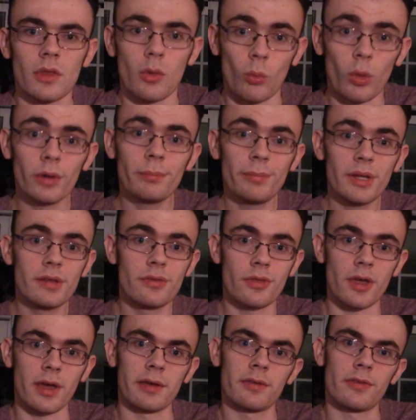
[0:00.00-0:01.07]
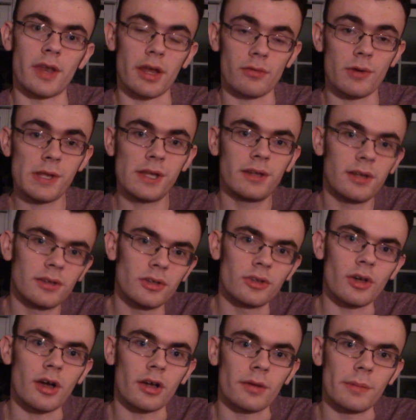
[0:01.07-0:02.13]
One big thing that I really need to
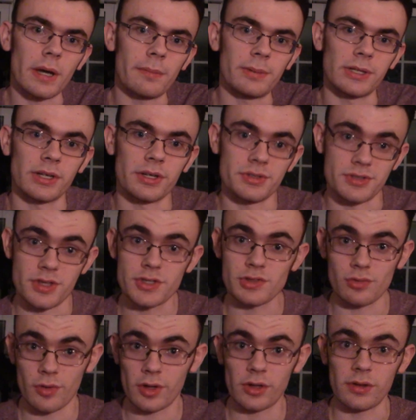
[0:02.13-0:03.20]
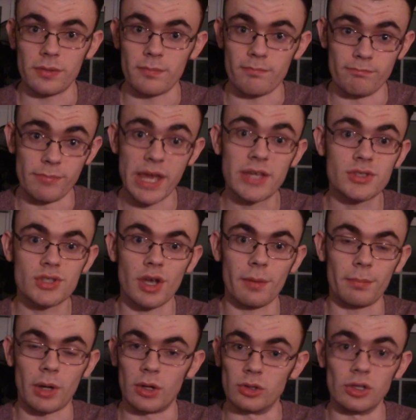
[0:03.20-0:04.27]
talk about, because this really makes
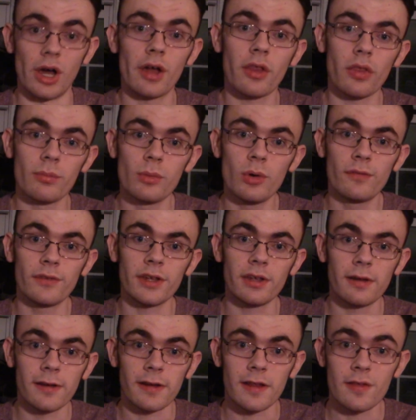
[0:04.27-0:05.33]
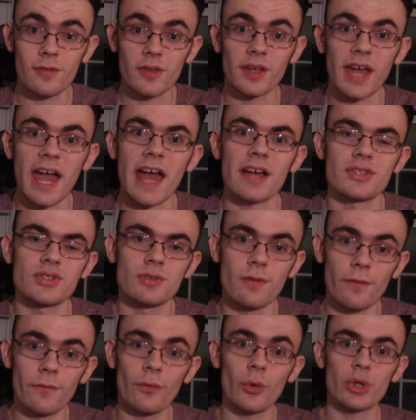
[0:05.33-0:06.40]
up a lot of the movie, is the cast,
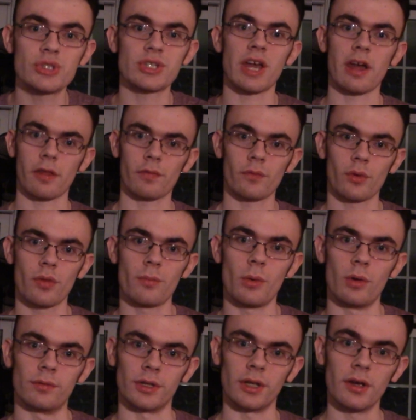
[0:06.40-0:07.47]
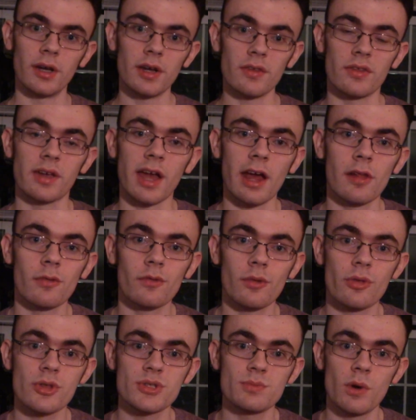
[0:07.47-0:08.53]
the voice cast for the movie. The cast for
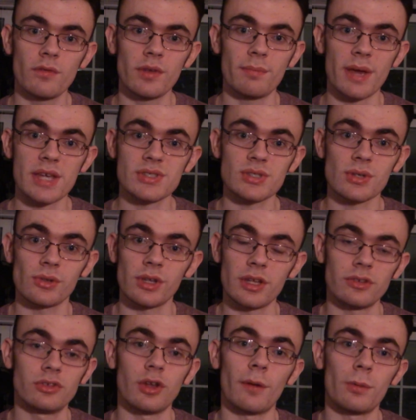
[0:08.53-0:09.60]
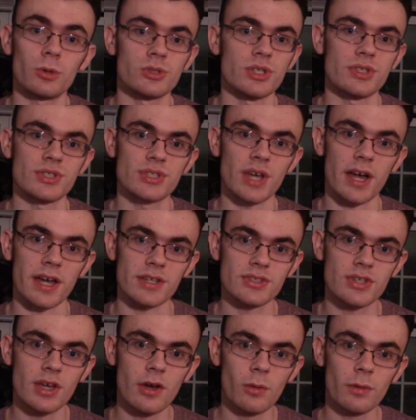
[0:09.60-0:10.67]
this movie basically doubles in
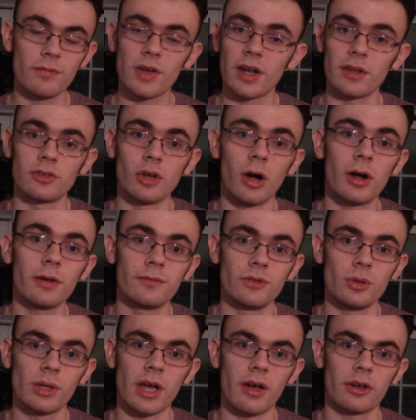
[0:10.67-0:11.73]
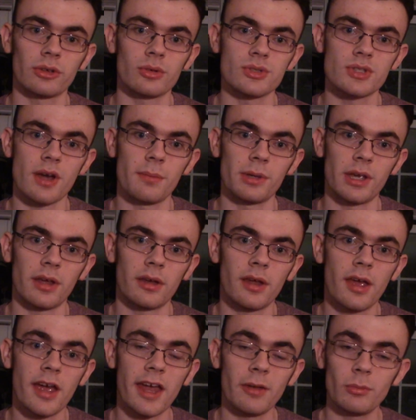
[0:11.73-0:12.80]
size. We've got a ton of new characters coming in,
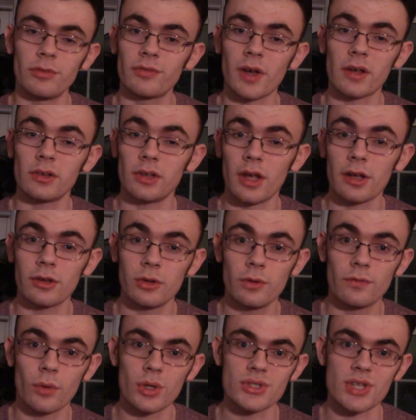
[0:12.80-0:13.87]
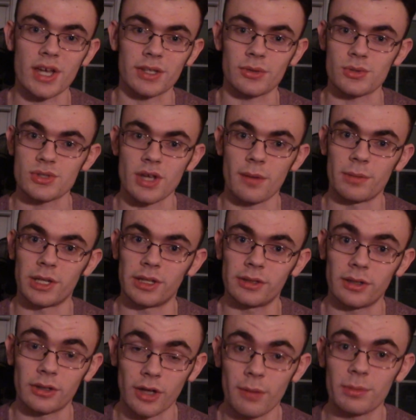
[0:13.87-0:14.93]
and we've got a lot of new voice actors coming
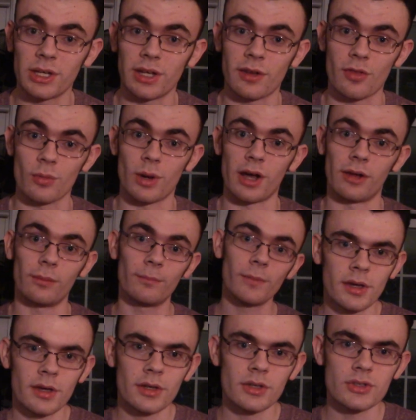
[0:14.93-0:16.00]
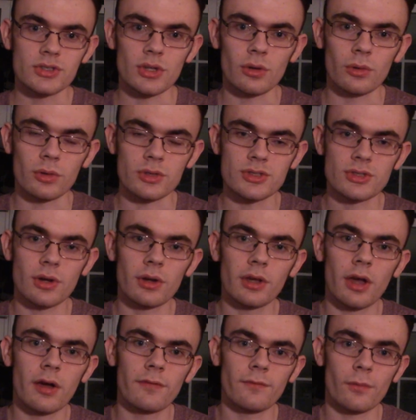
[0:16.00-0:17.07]
in as well. So starting
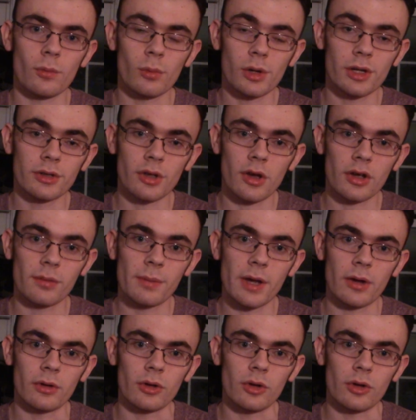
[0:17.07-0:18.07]
off, we're going to talk about